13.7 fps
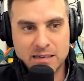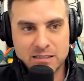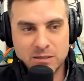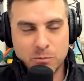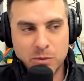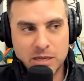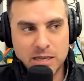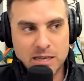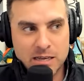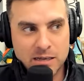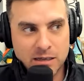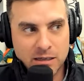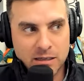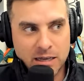to
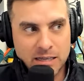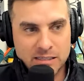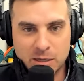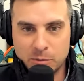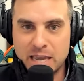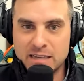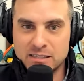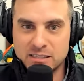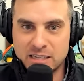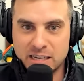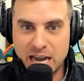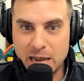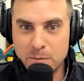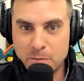be, in some cases,
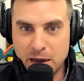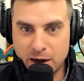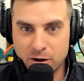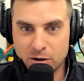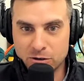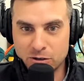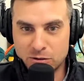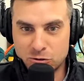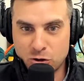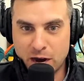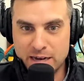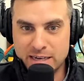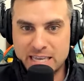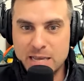a nightmare,
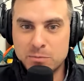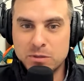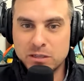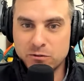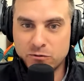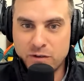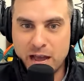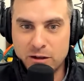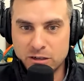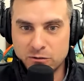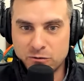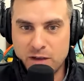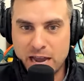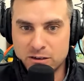trying to keep the
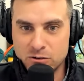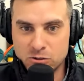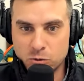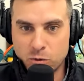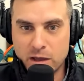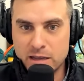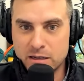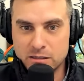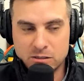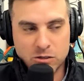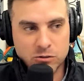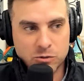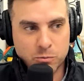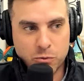confounding factors away, because
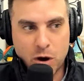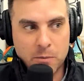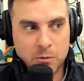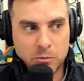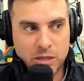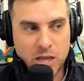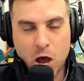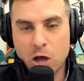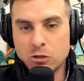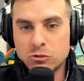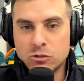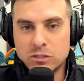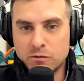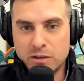there's probably
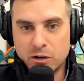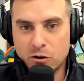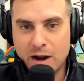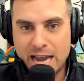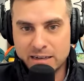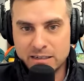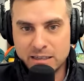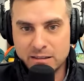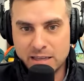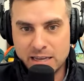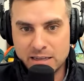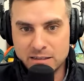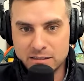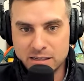hundreds of interacting
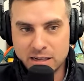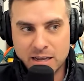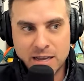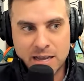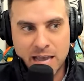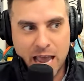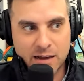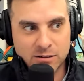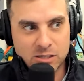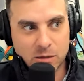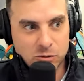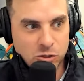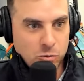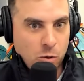things, and
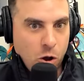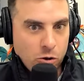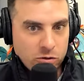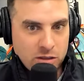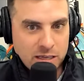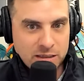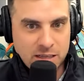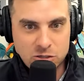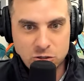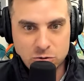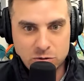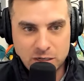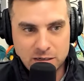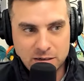some small thing that
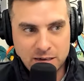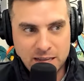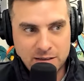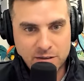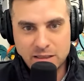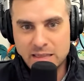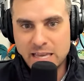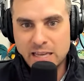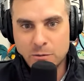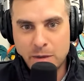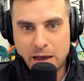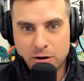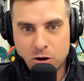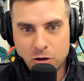you didn't even think
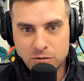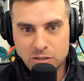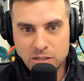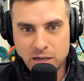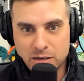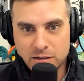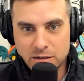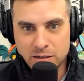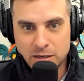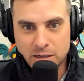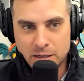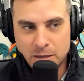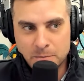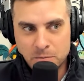about all of a sudden
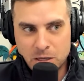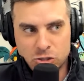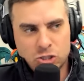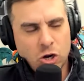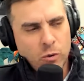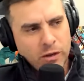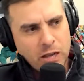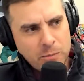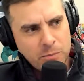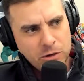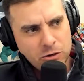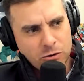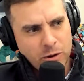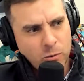is showing up,
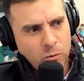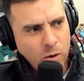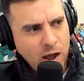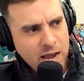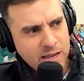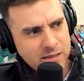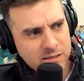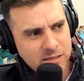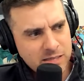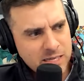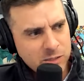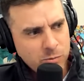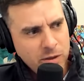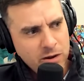and you're going, why is
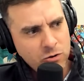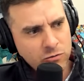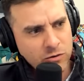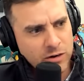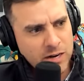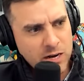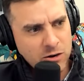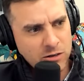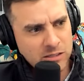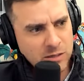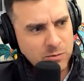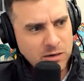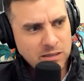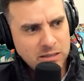this pen over here
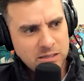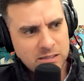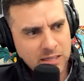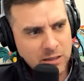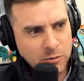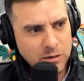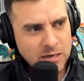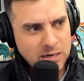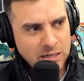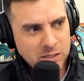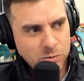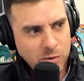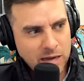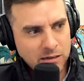exhibiting this thing that we didn't
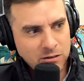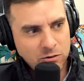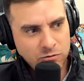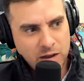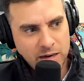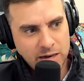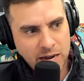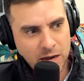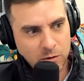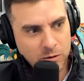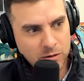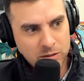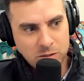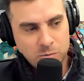expect? And you find out,
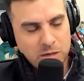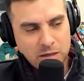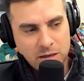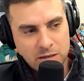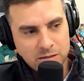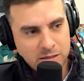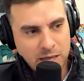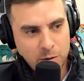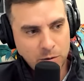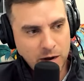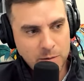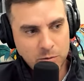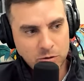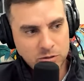well, it's because they
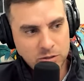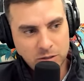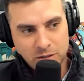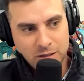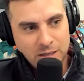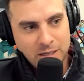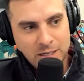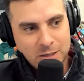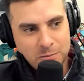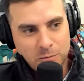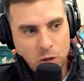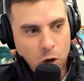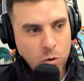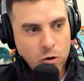were able to
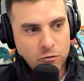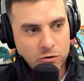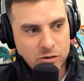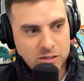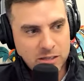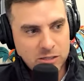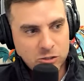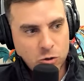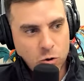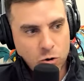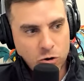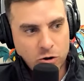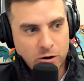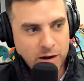go over to this
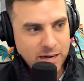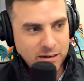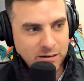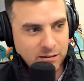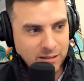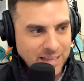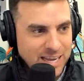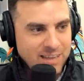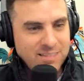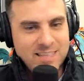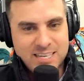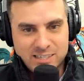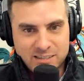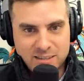corner and lick
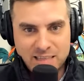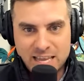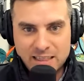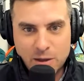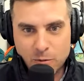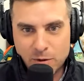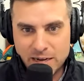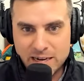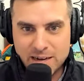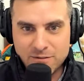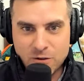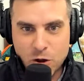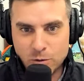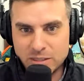this thing that we didn't
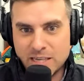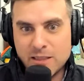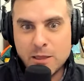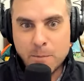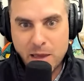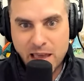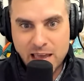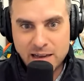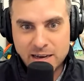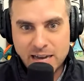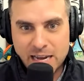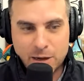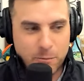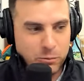even know was in the pen,
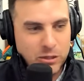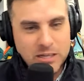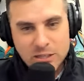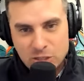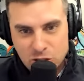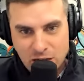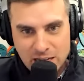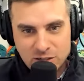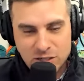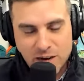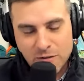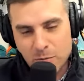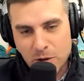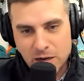and that completely changed
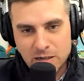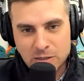everybody's